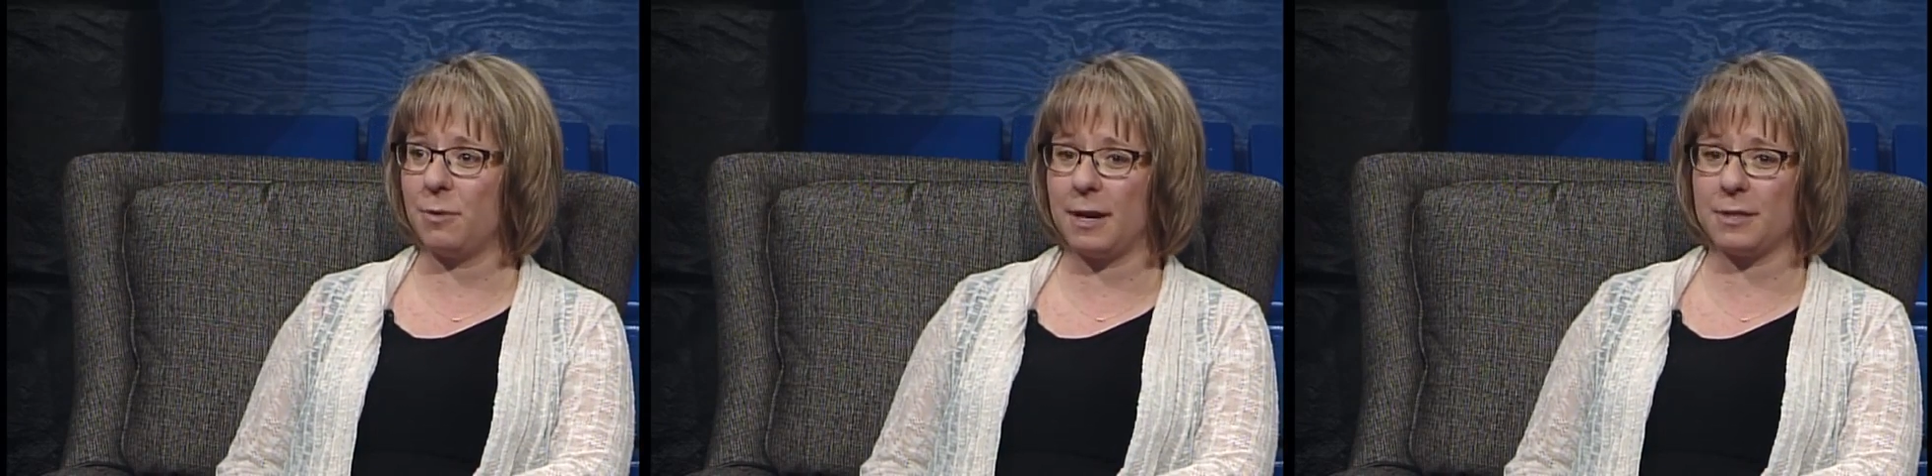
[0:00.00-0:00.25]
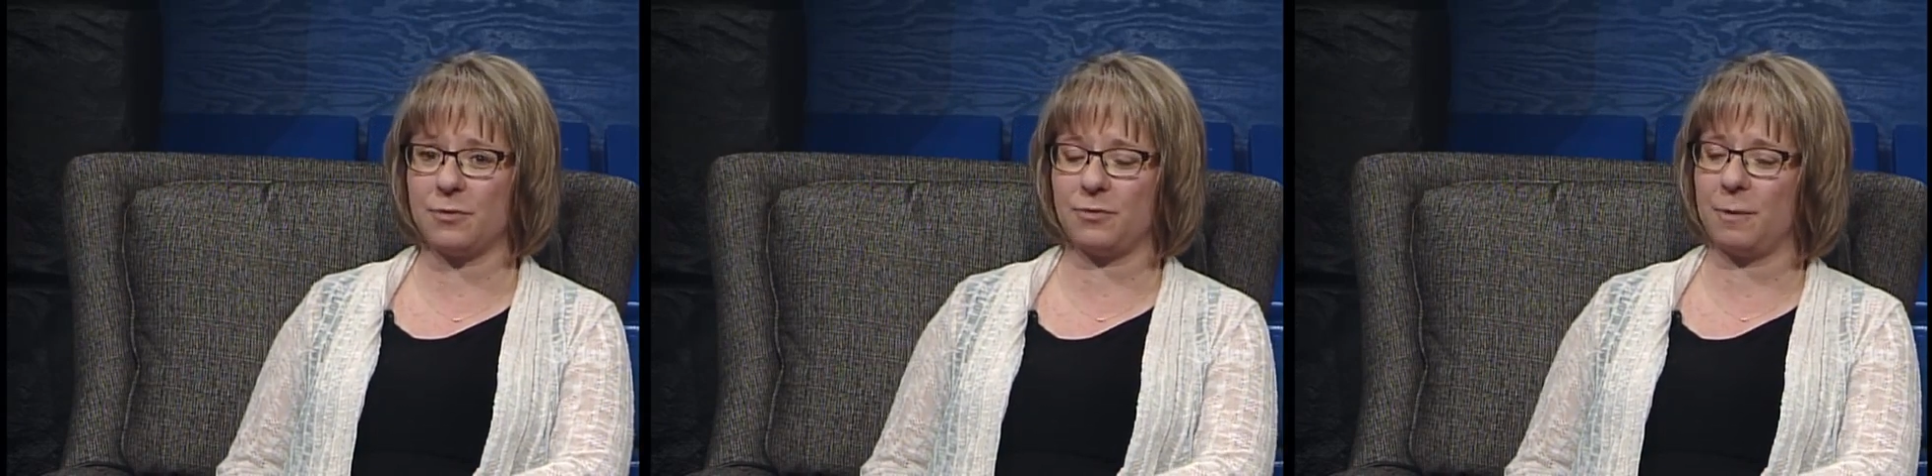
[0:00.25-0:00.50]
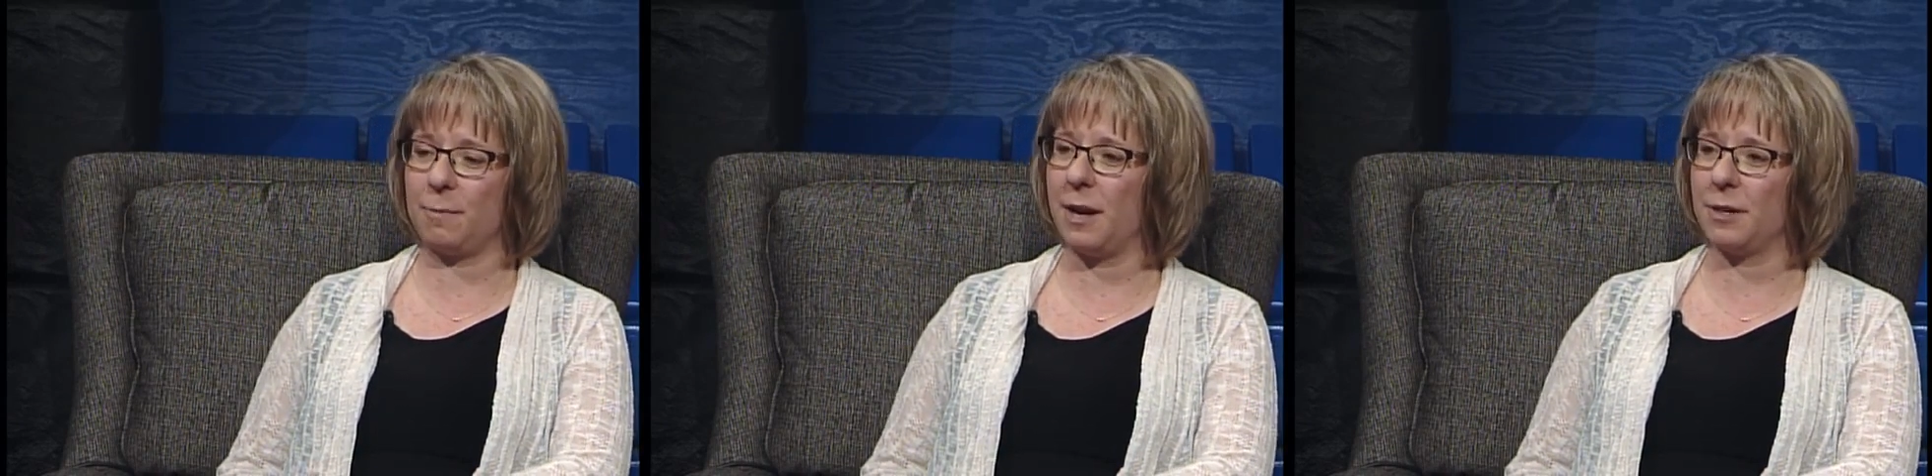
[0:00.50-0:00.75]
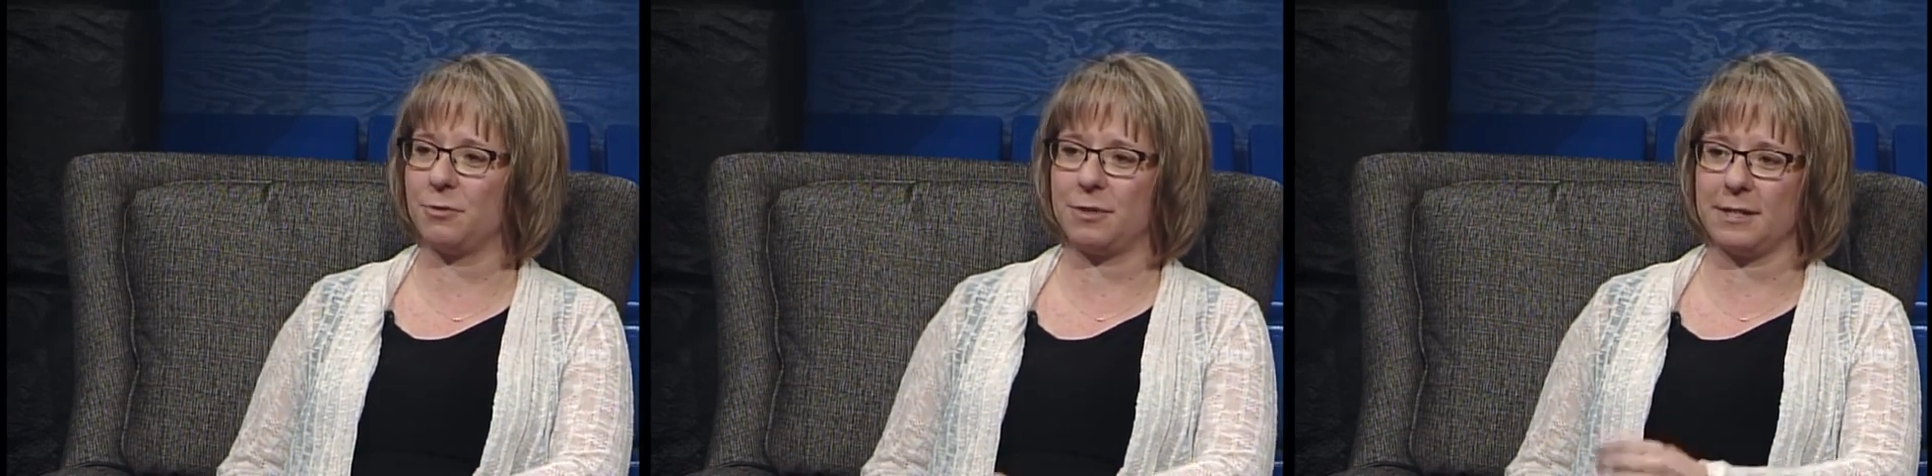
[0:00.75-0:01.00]
us from
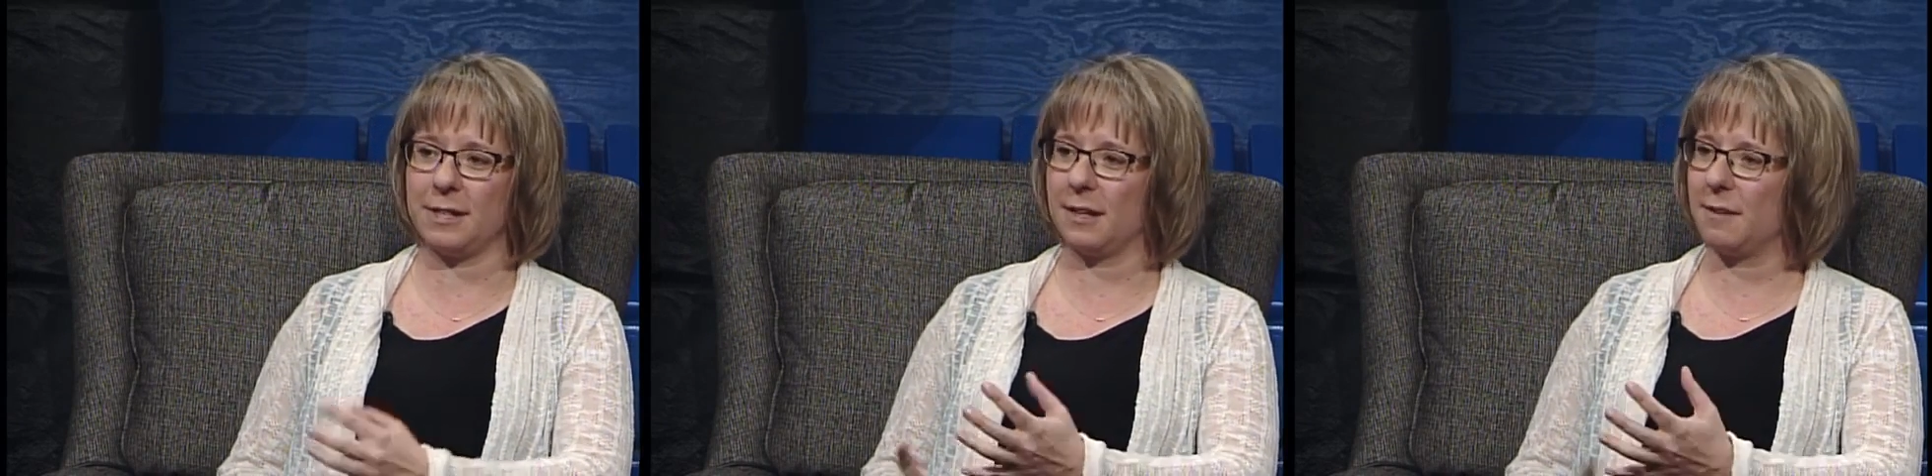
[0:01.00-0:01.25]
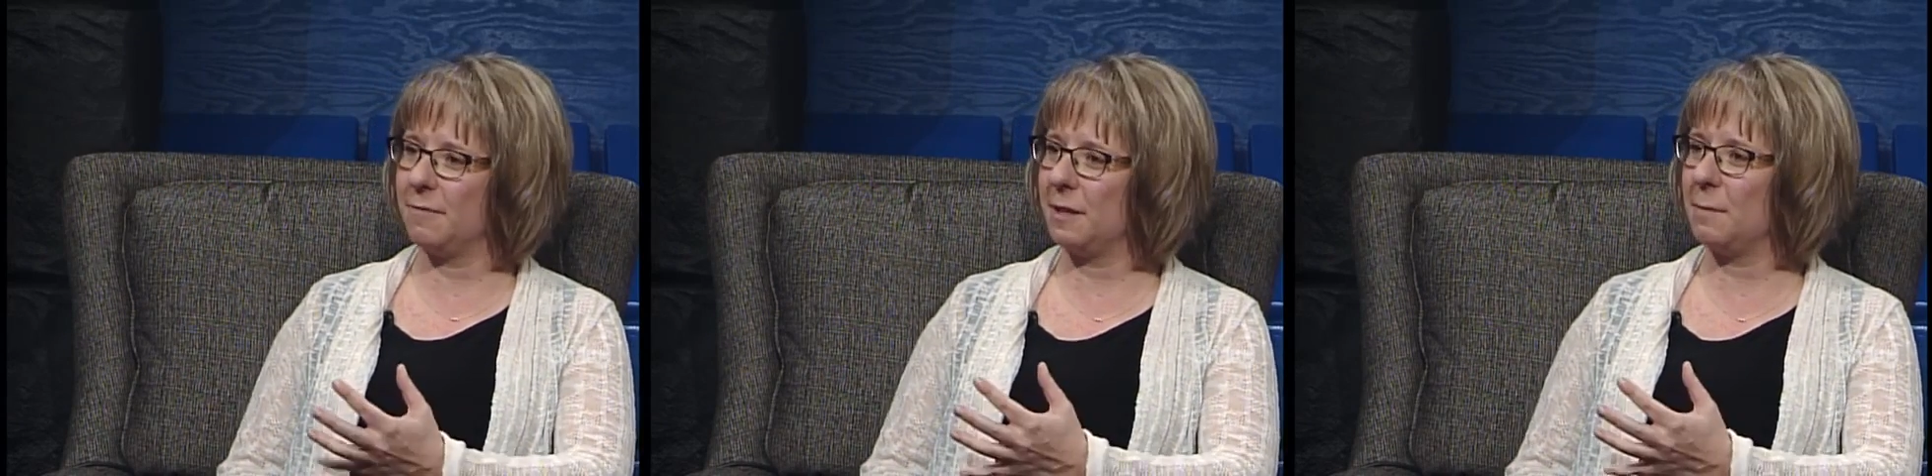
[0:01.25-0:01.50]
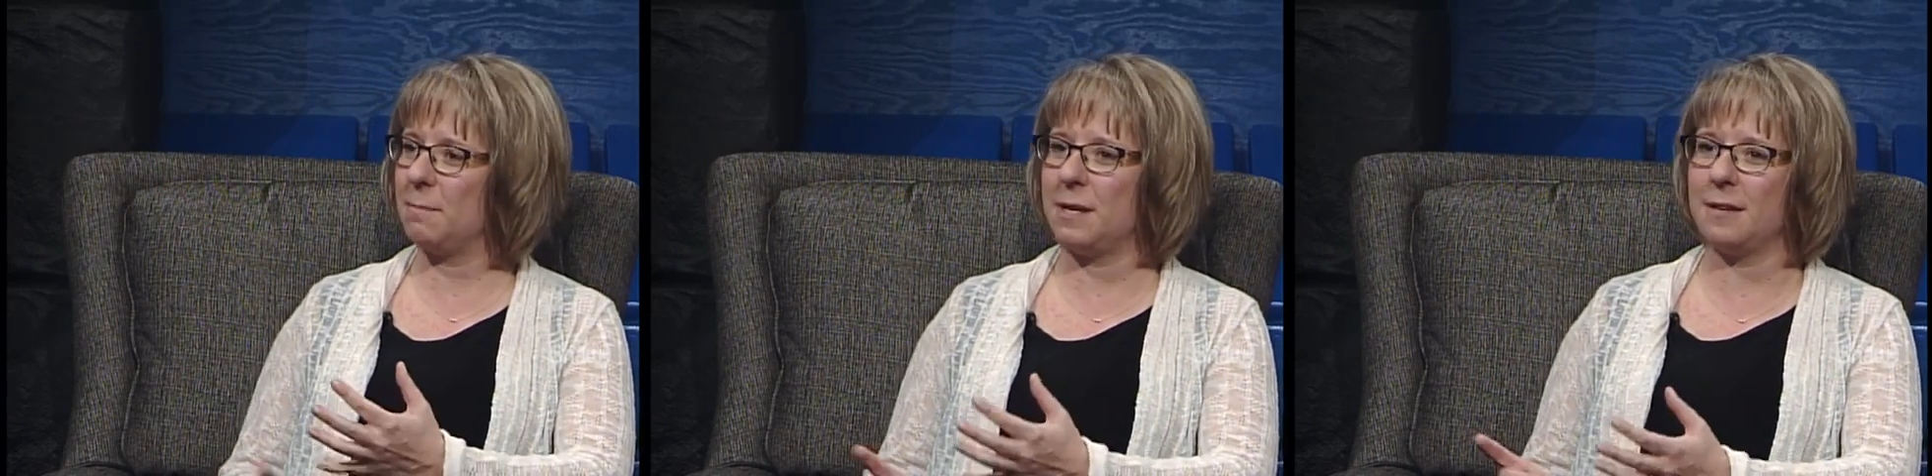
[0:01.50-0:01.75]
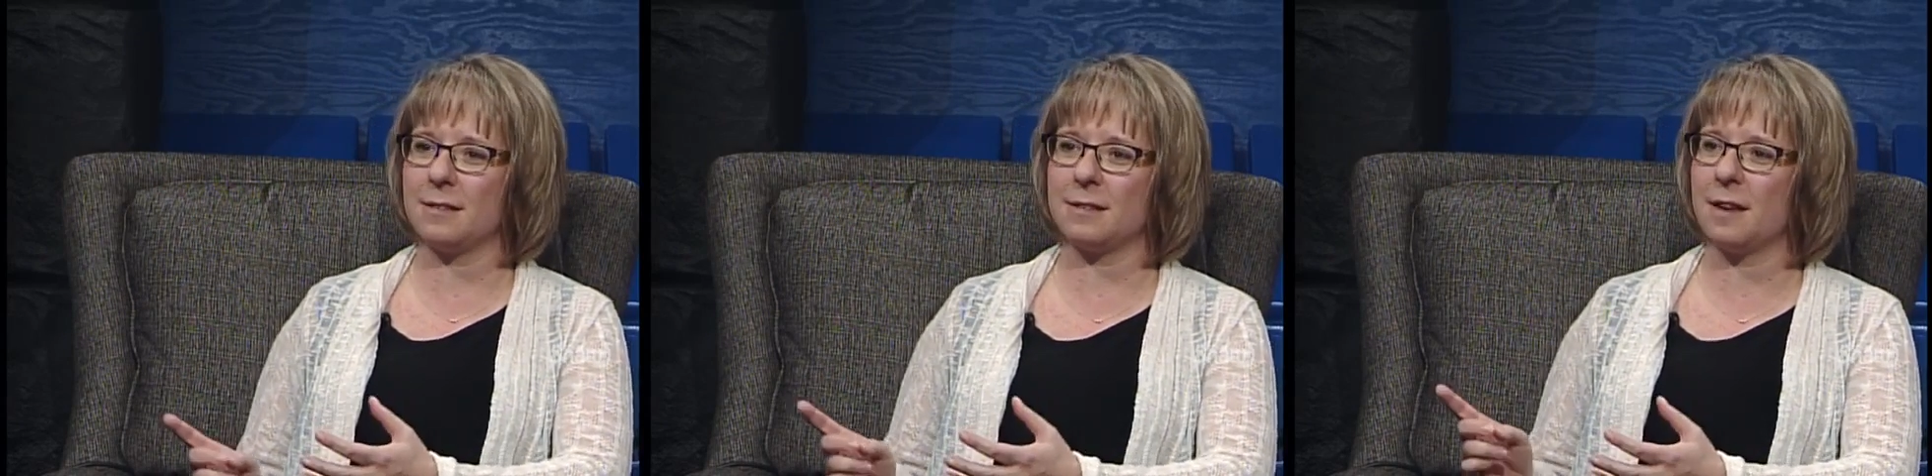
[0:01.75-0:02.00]
countries like the
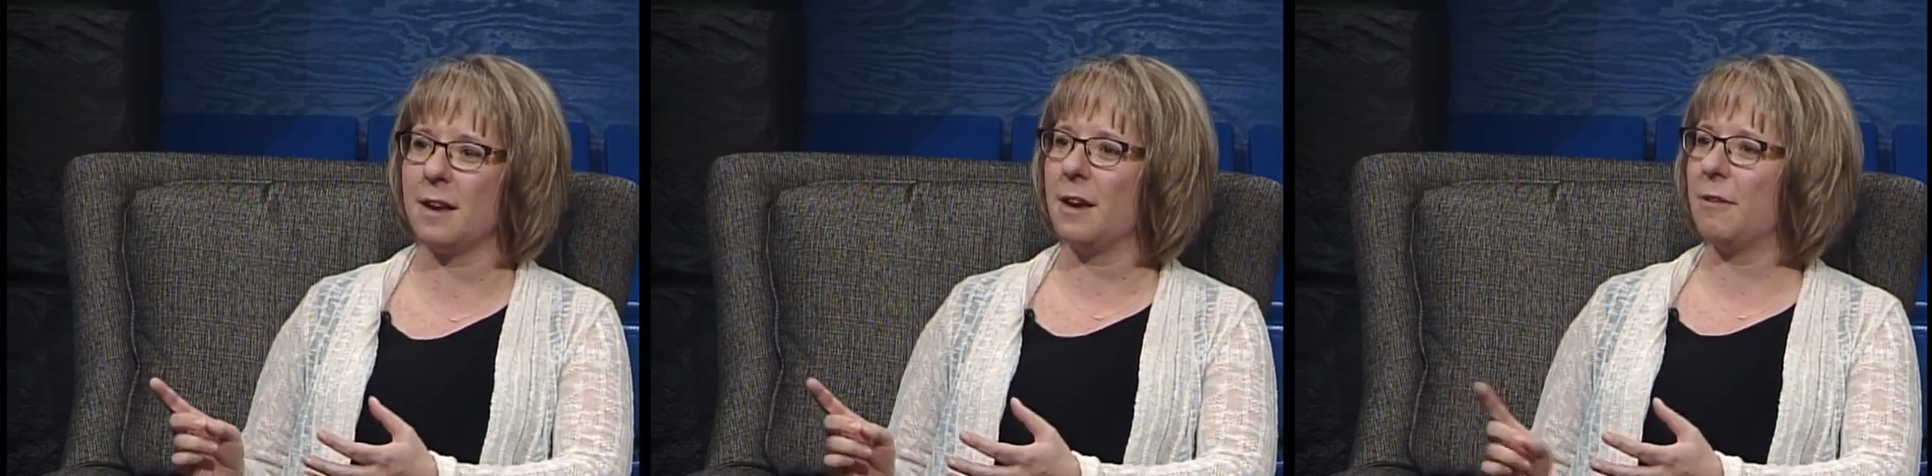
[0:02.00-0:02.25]
Philippines,